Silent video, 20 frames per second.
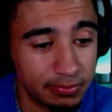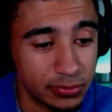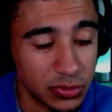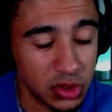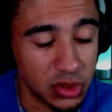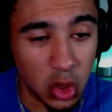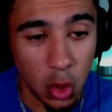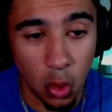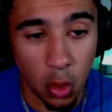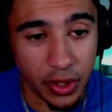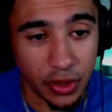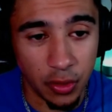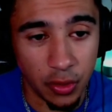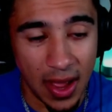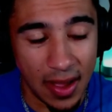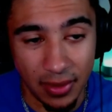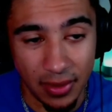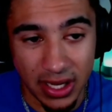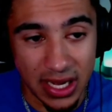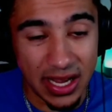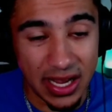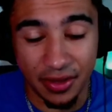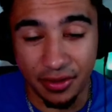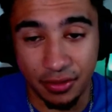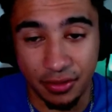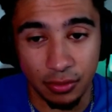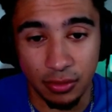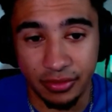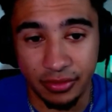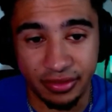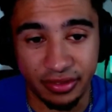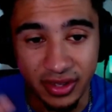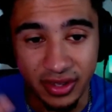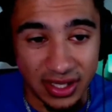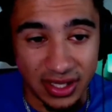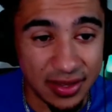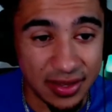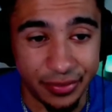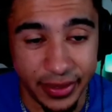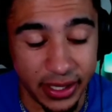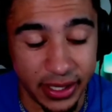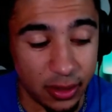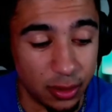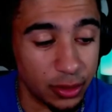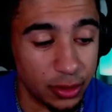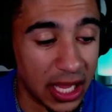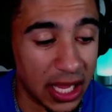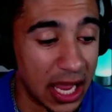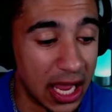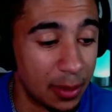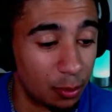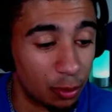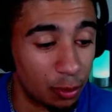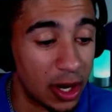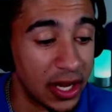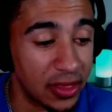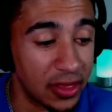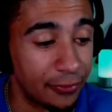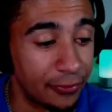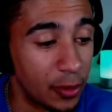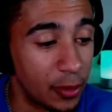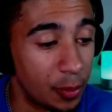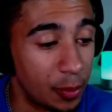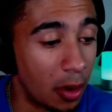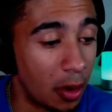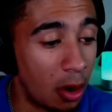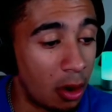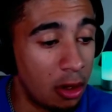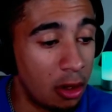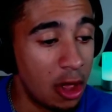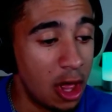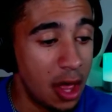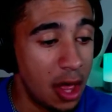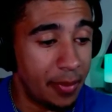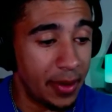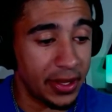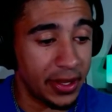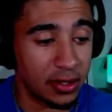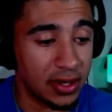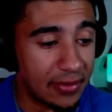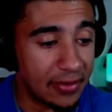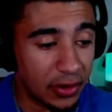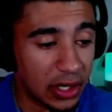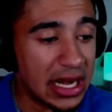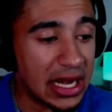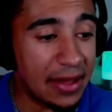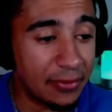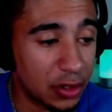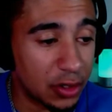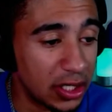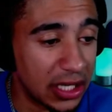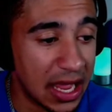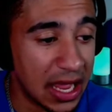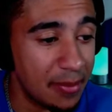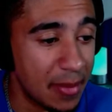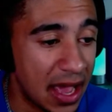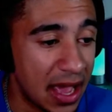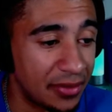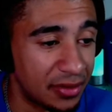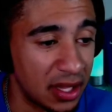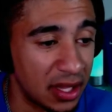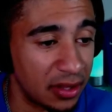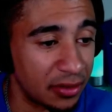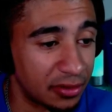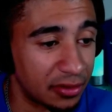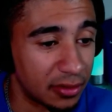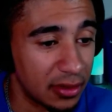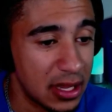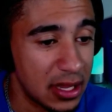going to have a nice statistical game running the football, but you're never going to have a good game as is.